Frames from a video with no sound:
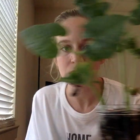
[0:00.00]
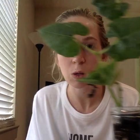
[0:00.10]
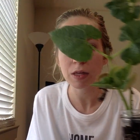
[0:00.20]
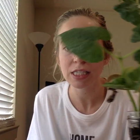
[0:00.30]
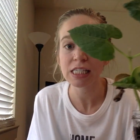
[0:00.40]

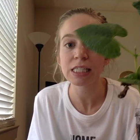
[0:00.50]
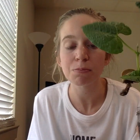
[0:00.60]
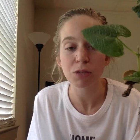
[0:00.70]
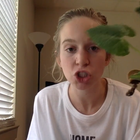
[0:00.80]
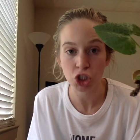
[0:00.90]
So this is
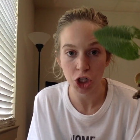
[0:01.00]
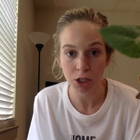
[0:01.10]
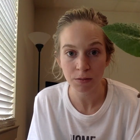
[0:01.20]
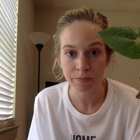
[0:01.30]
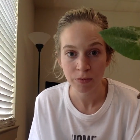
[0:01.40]

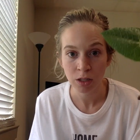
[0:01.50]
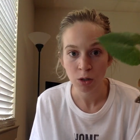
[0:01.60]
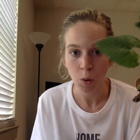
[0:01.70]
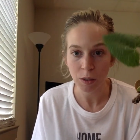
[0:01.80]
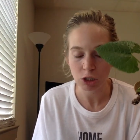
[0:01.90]
mature,
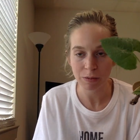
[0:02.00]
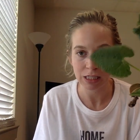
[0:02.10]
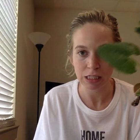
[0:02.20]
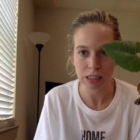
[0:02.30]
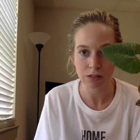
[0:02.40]
which
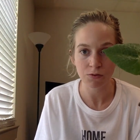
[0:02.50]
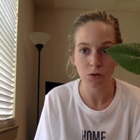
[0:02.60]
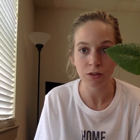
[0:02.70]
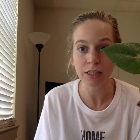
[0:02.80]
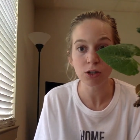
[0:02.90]
means it's
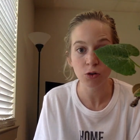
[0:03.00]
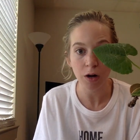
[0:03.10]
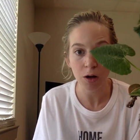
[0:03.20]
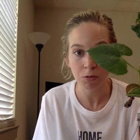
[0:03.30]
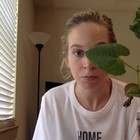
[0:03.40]
fully
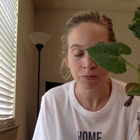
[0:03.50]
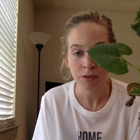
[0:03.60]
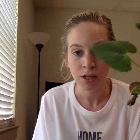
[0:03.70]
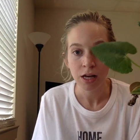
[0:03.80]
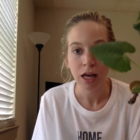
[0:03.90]
grown,
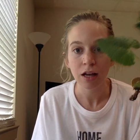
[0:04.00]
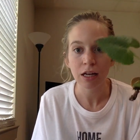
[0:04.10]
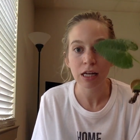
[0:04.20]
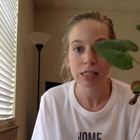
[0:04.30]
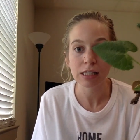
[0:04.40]
and
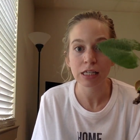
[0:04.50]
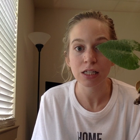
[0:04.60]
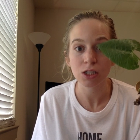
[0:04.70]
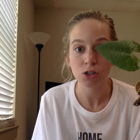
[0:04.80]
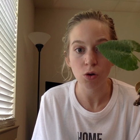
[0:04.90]
it is an
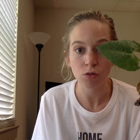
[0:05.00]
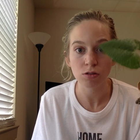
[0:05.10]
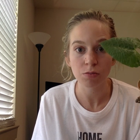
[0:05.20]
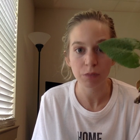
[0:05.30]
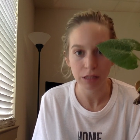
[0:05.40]

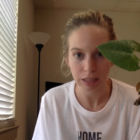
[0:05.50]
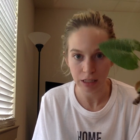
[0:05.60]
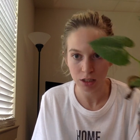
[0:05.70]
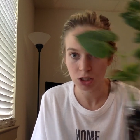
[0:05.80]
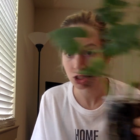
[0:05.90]
adult plant.